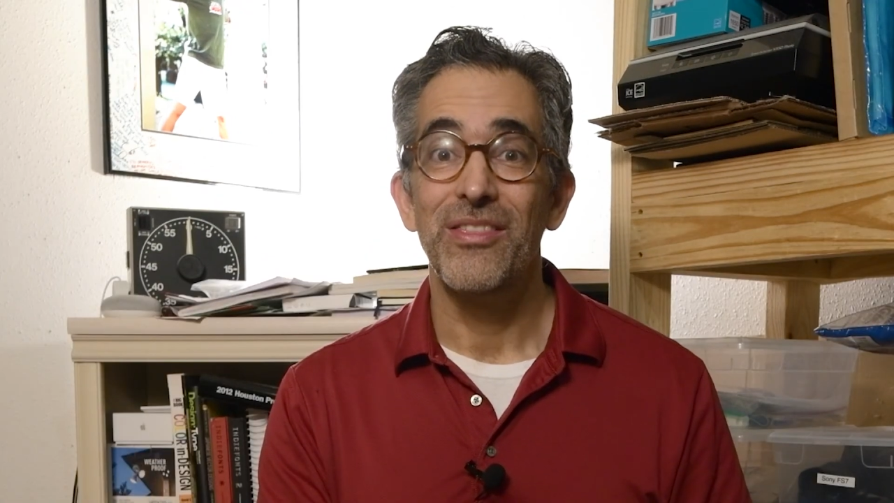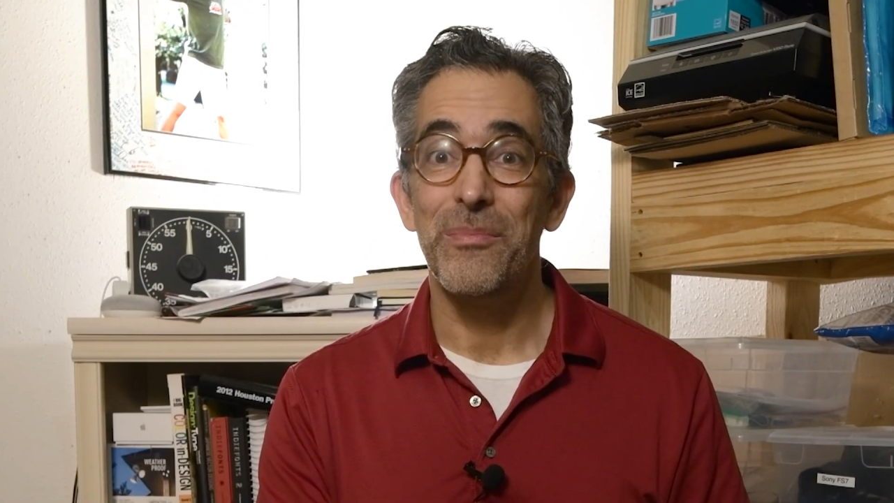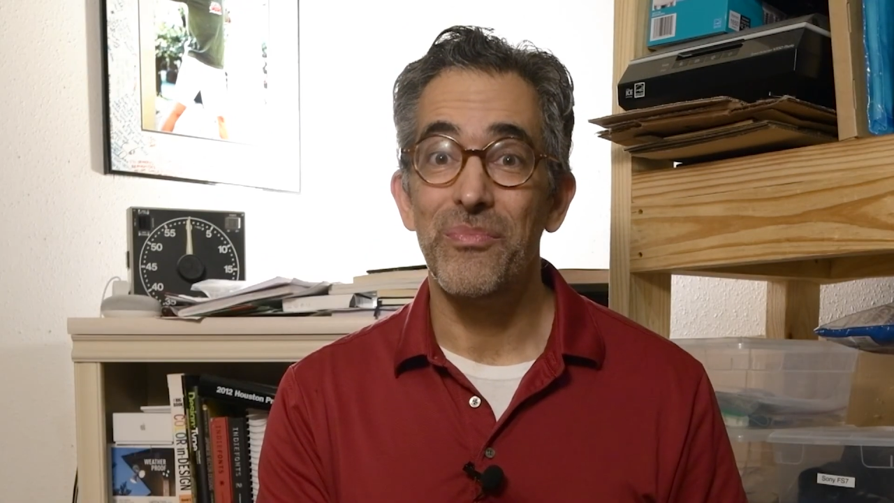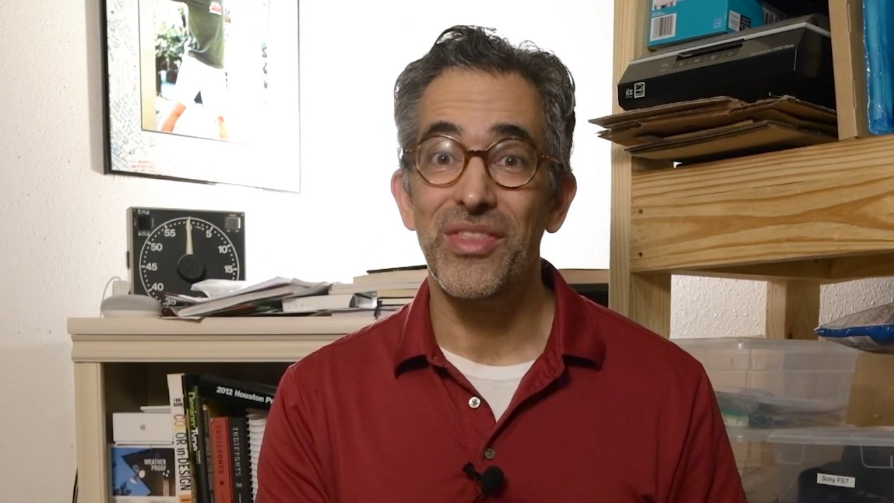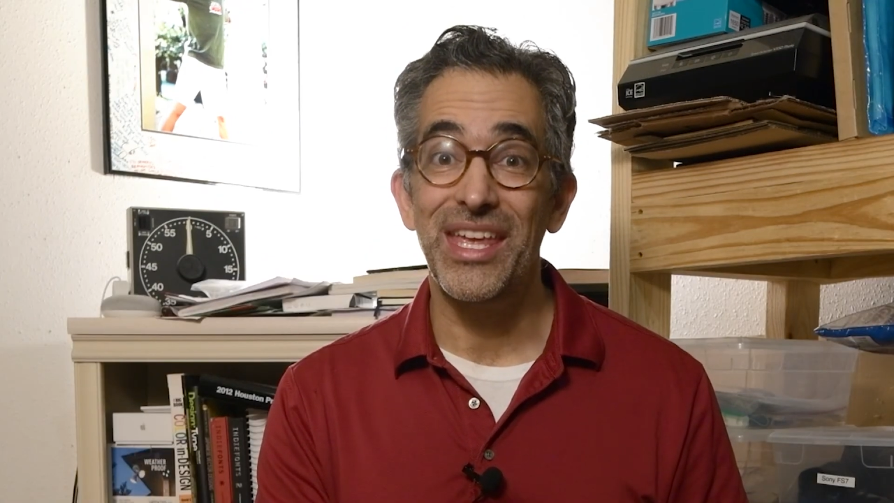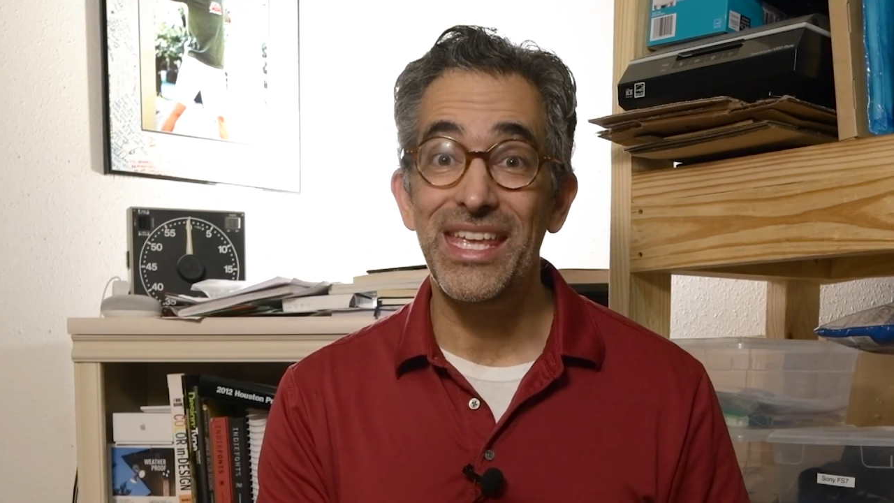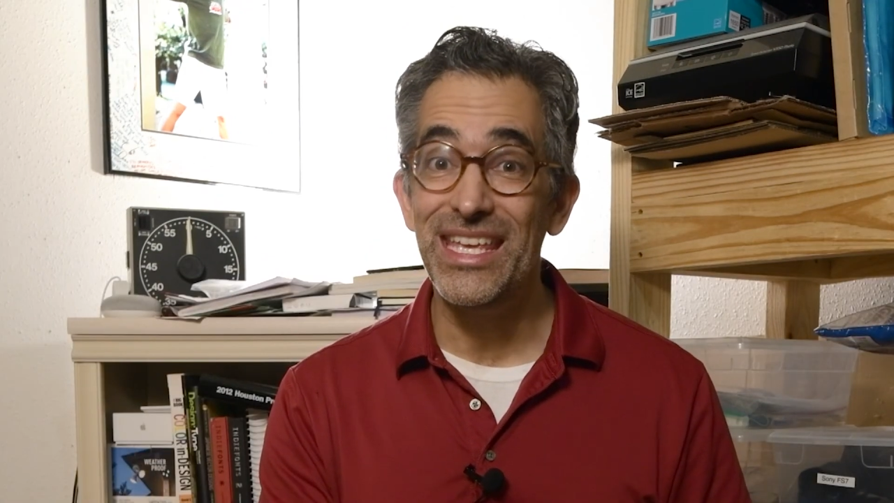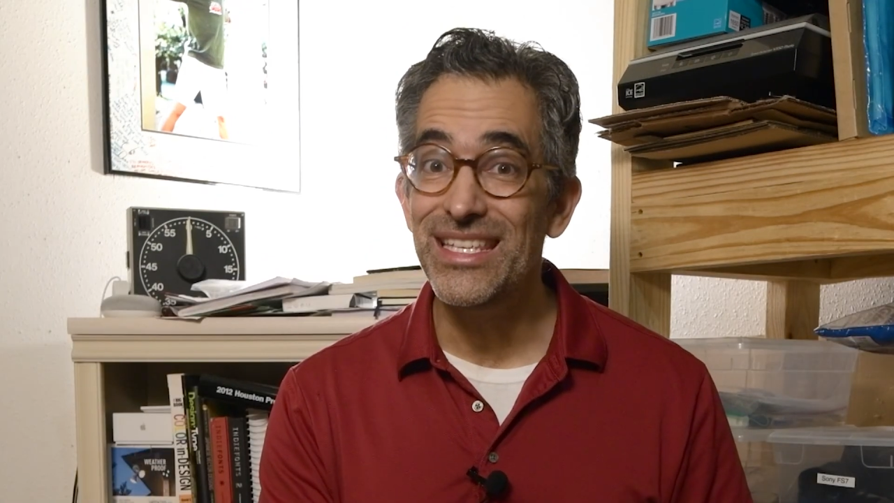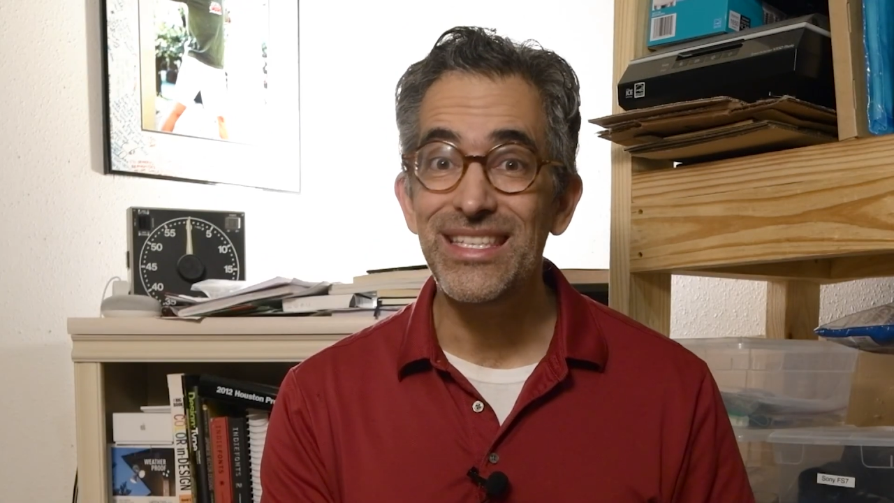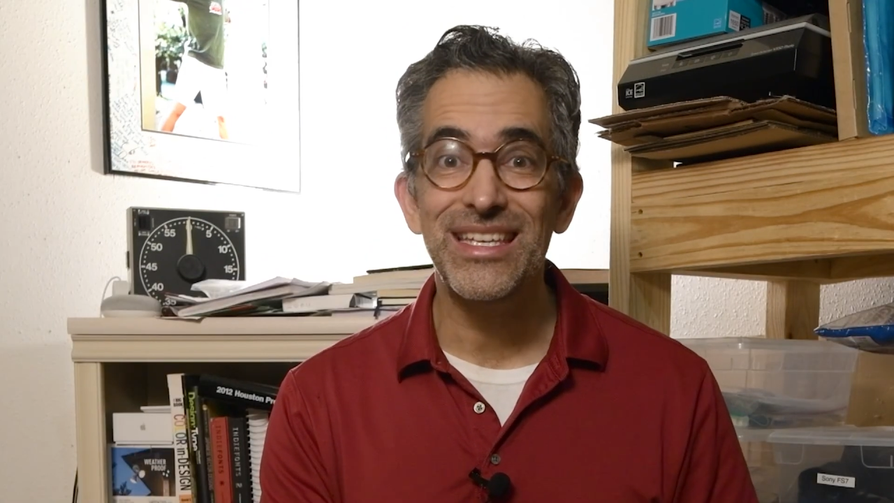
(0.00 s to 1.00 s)
the
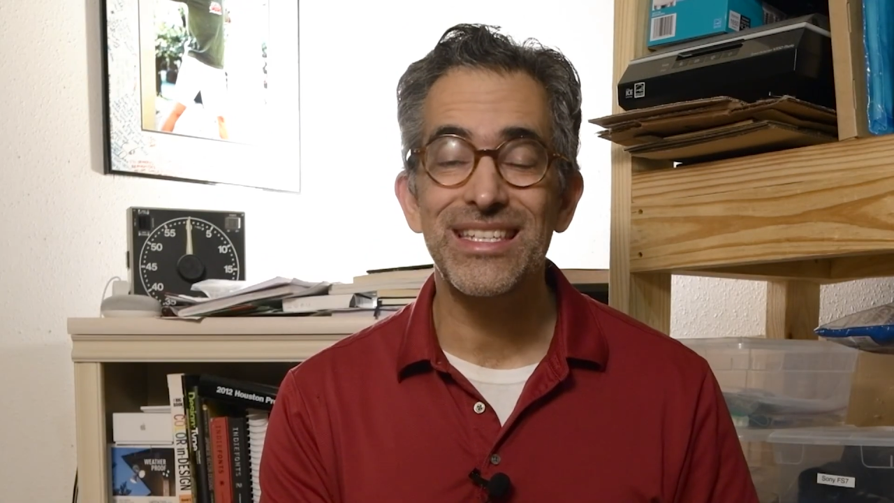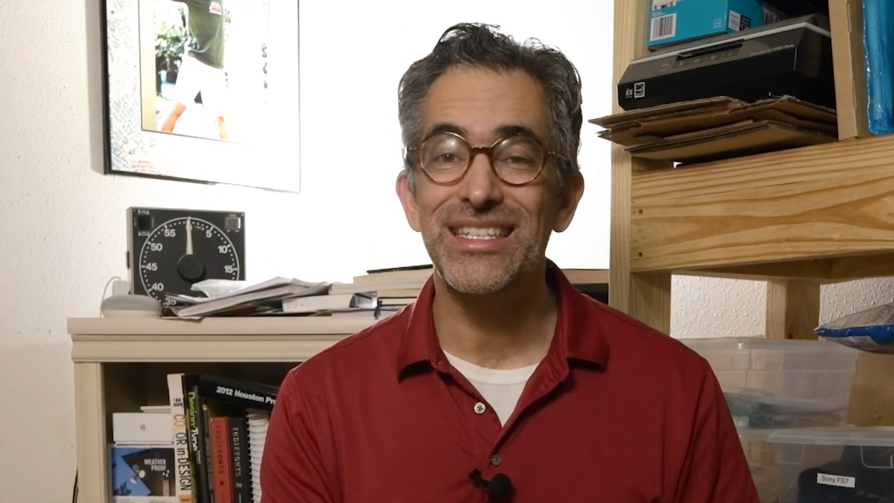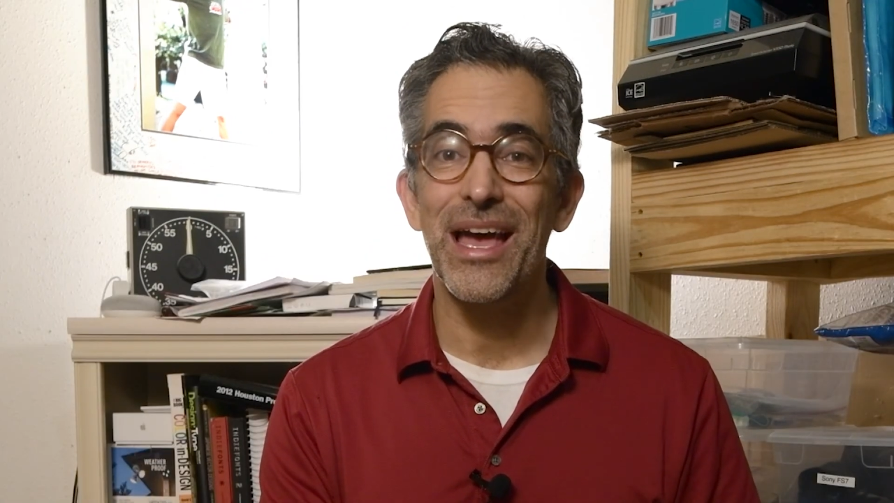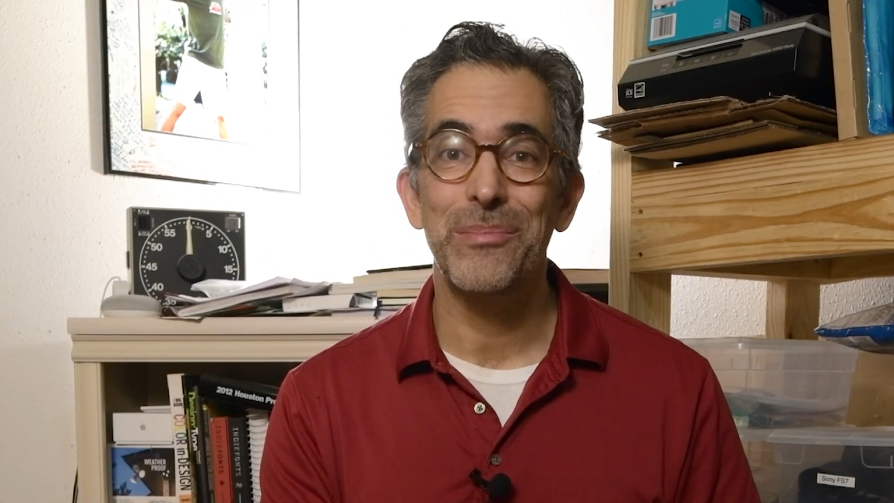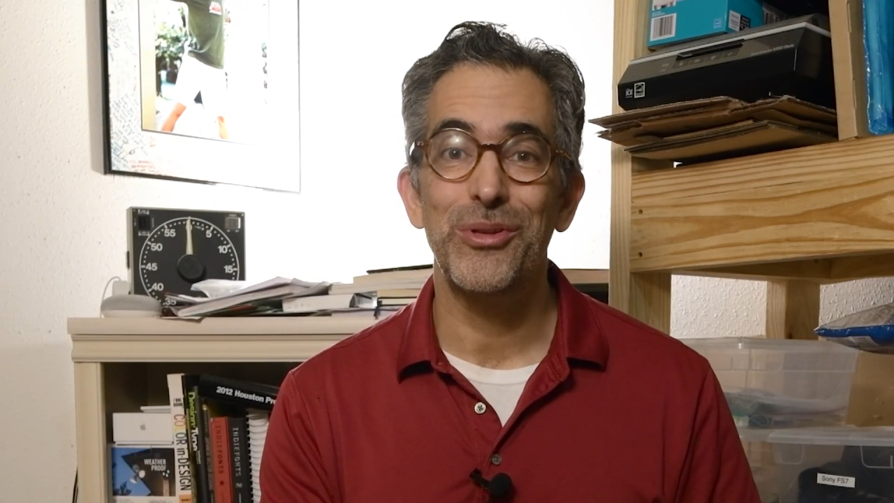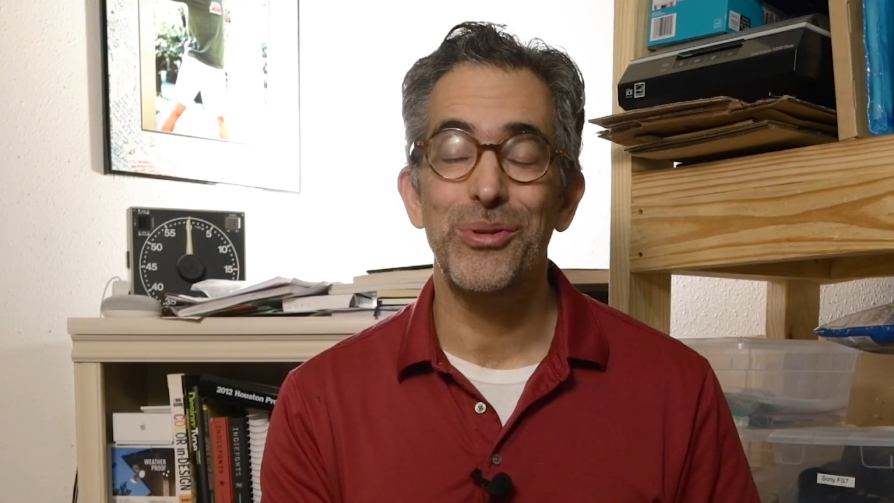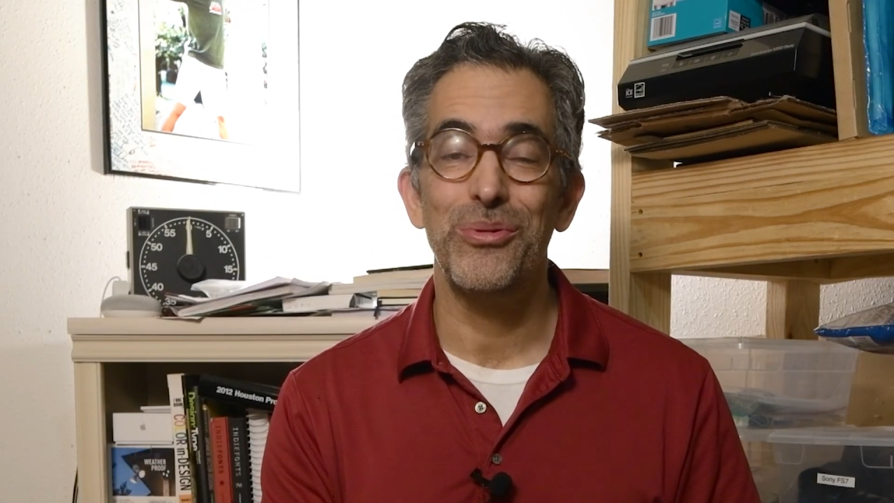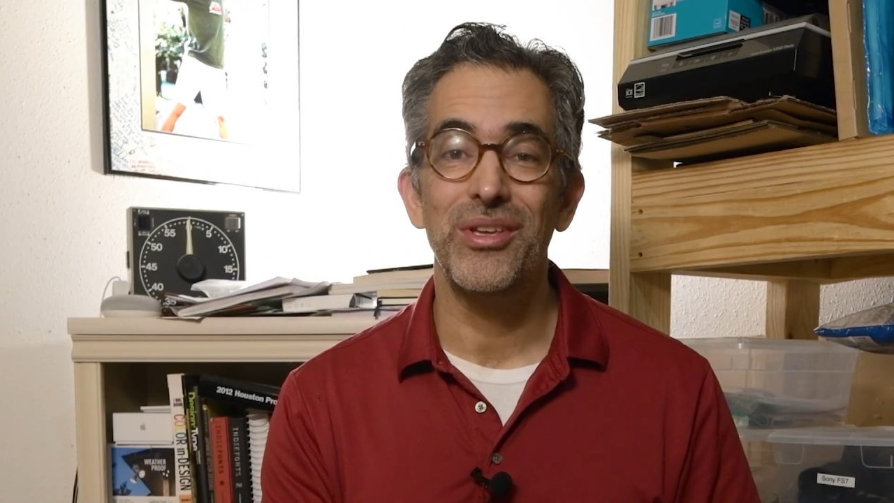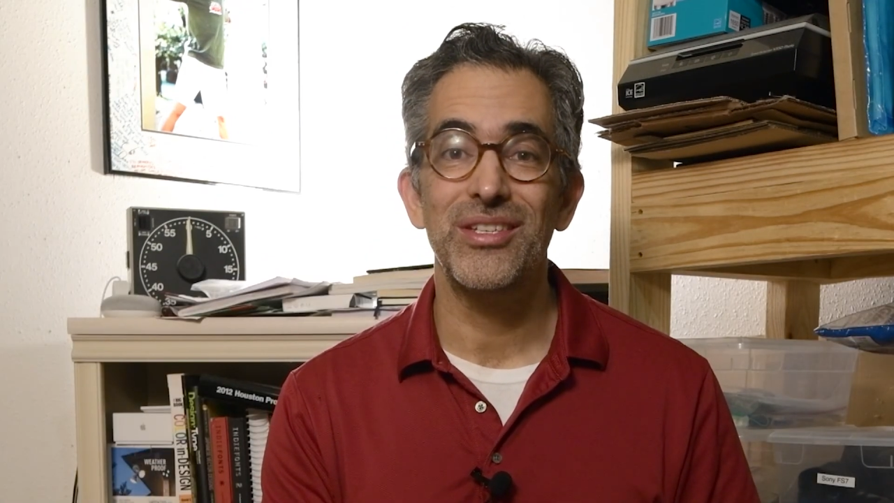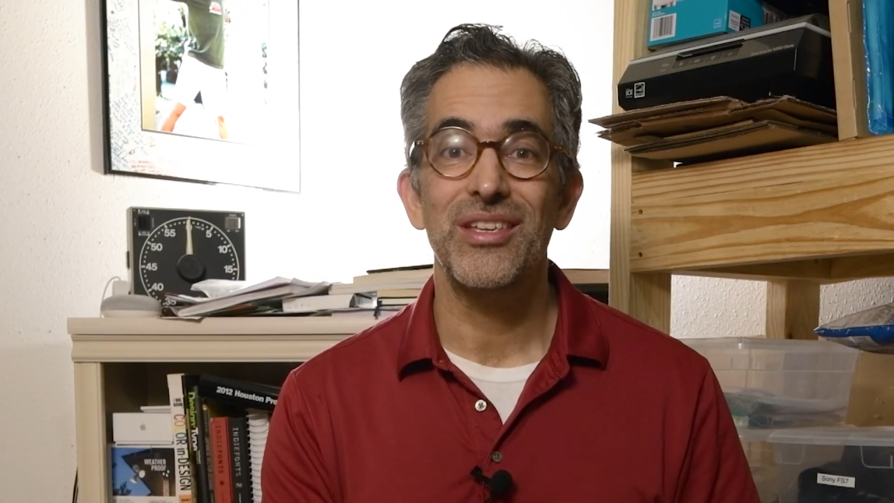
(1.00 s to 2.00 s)
easiest time to
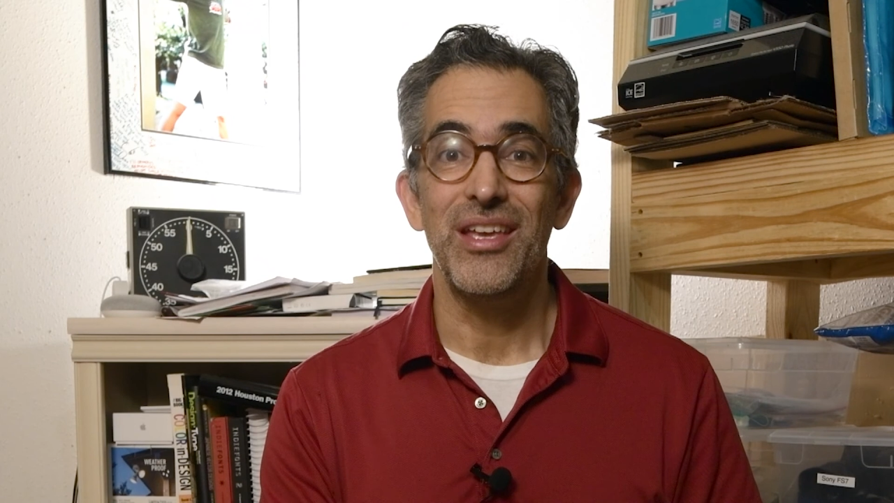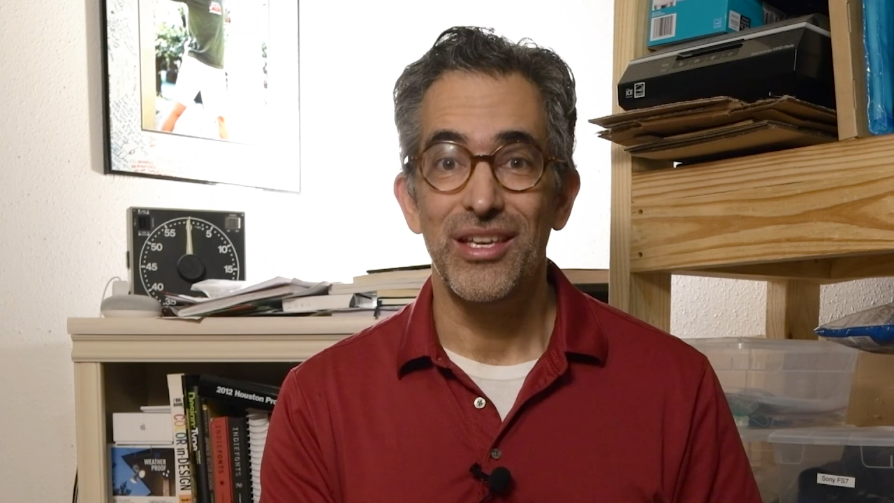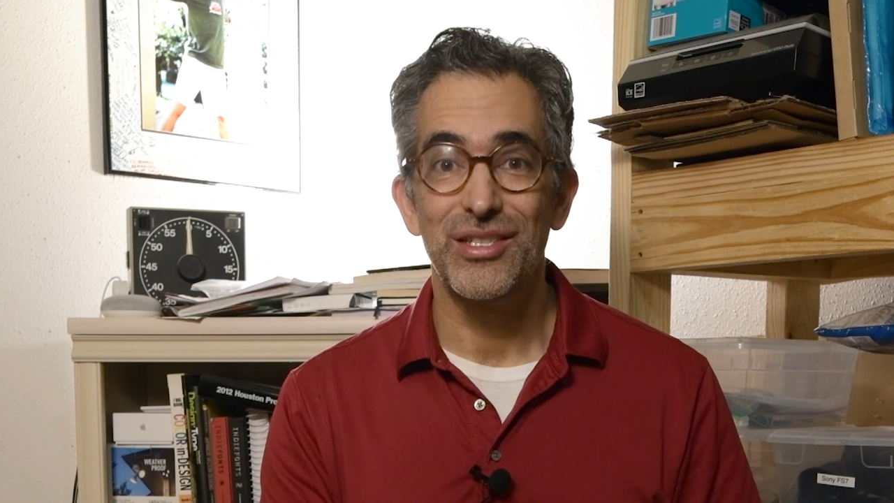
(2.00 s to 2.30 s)
do this